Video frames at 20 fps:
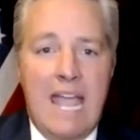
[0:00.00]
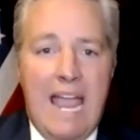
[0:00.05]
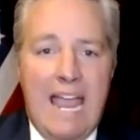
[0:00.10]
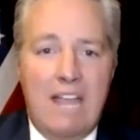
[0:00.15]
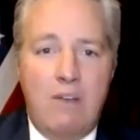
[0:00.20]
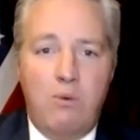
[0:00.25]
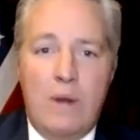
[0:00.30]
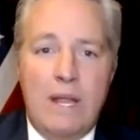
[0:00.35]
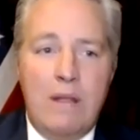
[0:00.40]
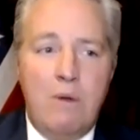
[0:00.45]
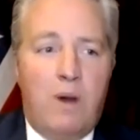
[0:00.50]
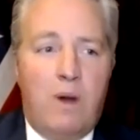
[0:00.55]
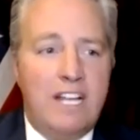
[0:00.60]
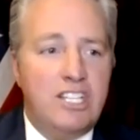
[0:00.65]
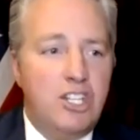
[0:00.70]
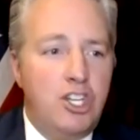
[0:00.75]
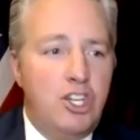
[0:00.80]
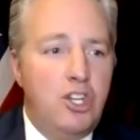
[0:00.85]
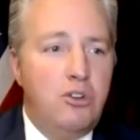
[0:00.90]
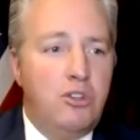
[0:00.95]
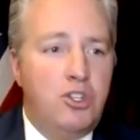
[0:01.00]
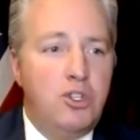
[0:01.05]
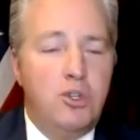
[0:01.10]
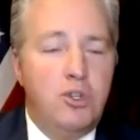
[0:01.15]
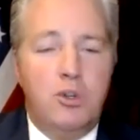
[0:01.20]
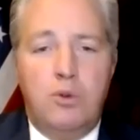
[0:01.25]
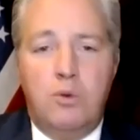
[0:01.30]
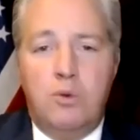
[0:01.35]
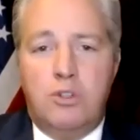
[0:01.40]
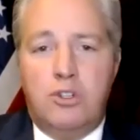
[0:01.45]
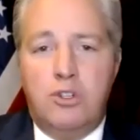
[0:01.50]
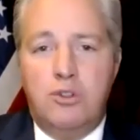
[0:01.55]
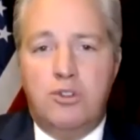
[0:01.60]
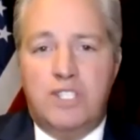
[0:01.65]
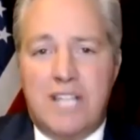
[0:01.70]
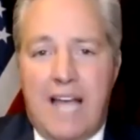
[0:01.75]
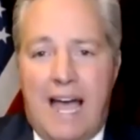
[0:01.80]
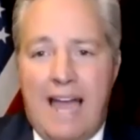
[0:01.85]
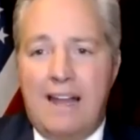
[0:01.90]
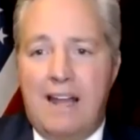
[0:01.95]
And we want you to
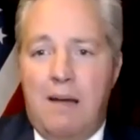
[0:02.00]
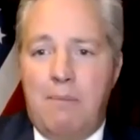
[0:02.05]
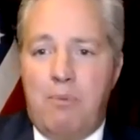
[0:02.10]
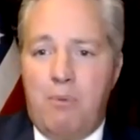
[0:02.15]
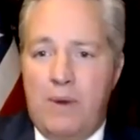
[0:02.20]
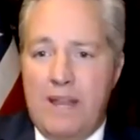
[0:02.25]
sign up.